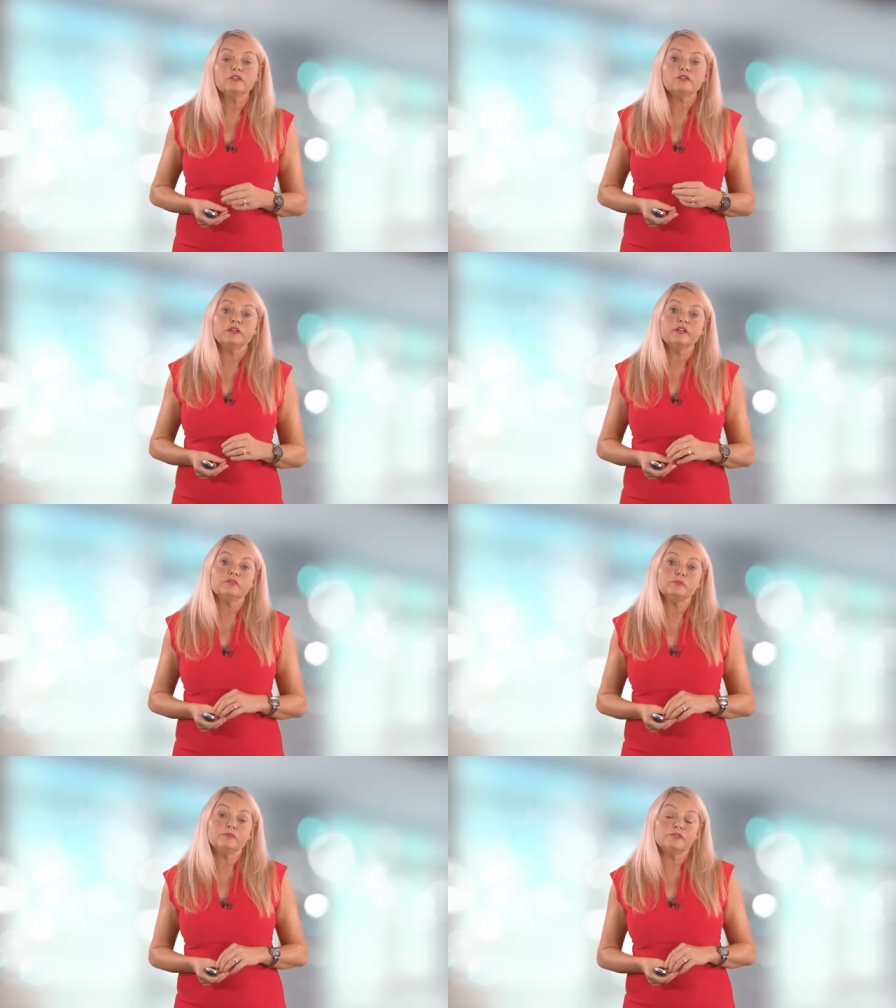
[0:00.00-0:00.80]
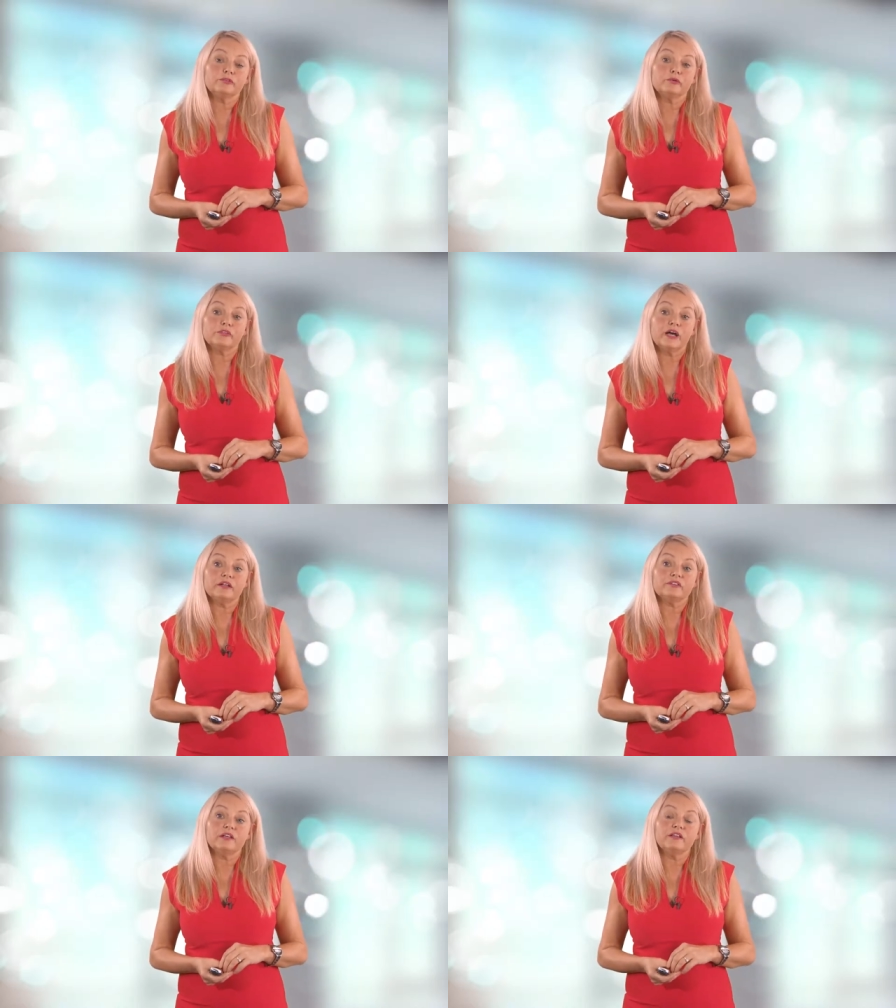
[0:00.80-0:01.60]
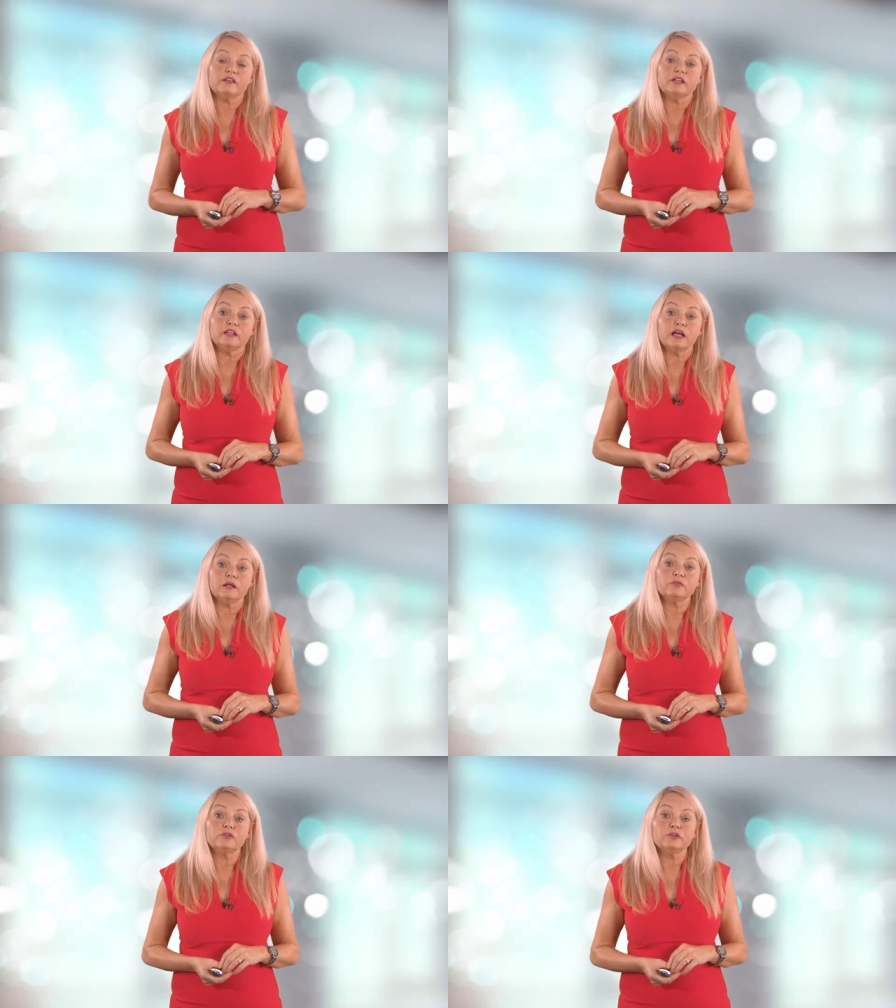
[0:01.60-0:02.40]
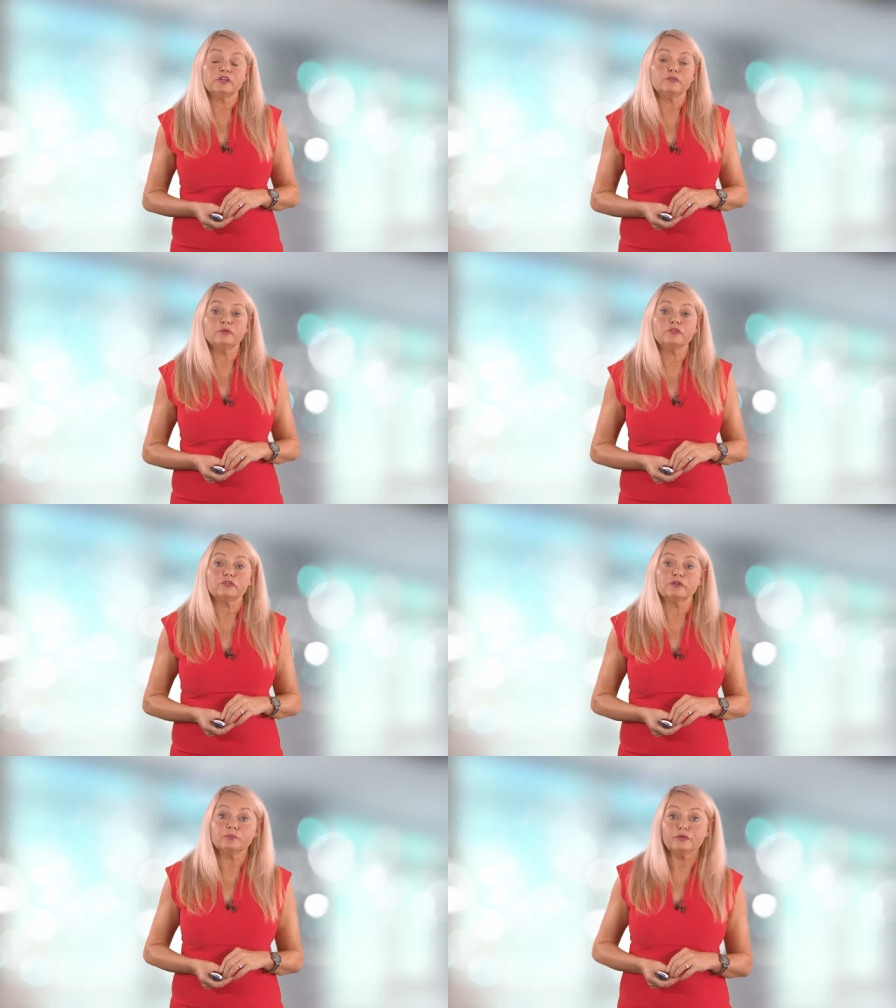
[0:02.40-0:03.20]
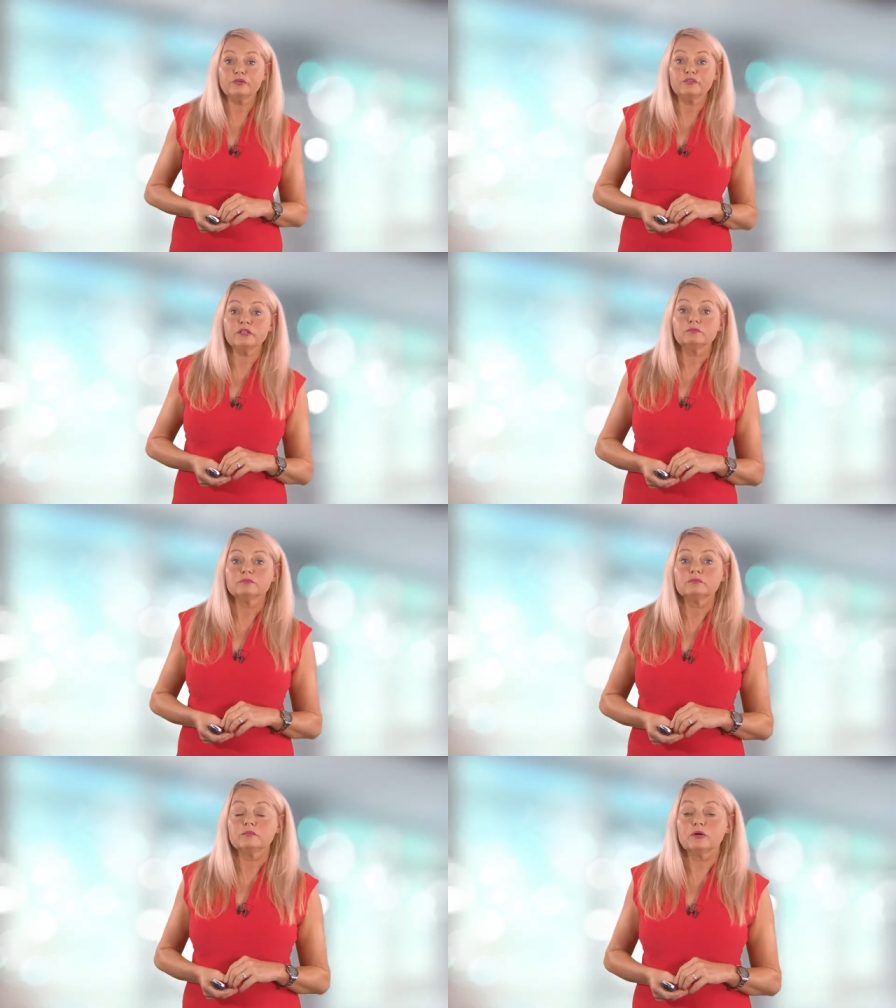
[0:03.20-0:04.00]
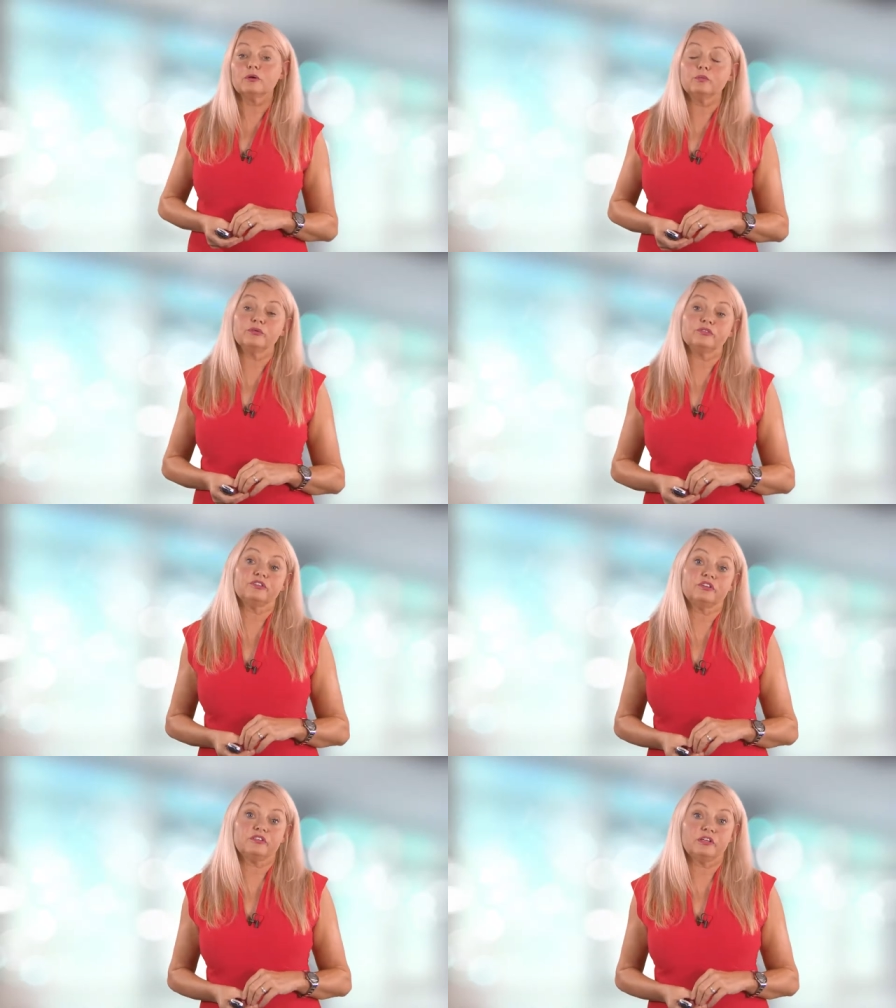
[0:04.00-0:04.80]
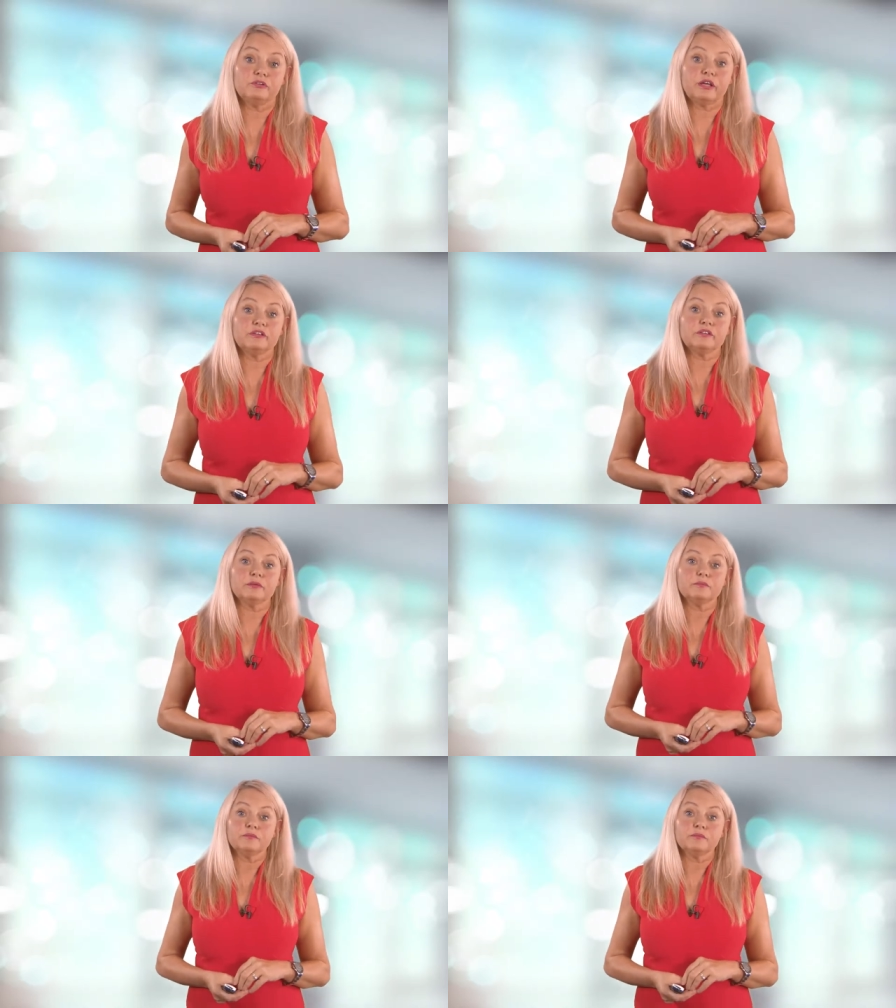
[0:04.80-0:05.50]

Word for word: The reason for that is it can help to look if wounds are improving or wounds are deteriorating.